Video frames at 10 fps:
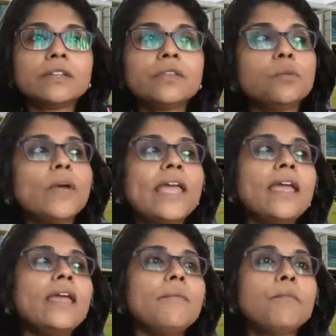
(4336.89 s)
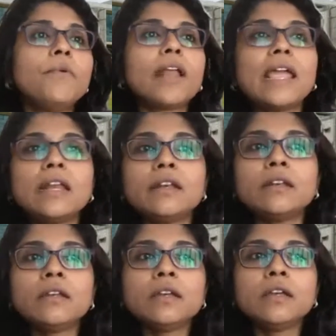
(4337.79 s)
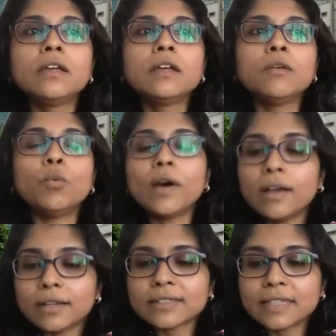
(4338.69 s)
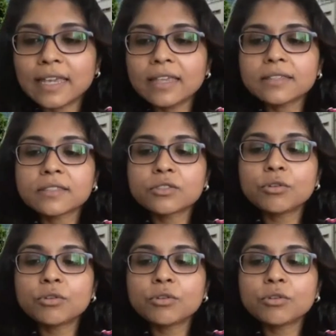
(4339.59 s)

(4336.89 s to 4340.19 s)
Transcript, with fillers: the way brain works is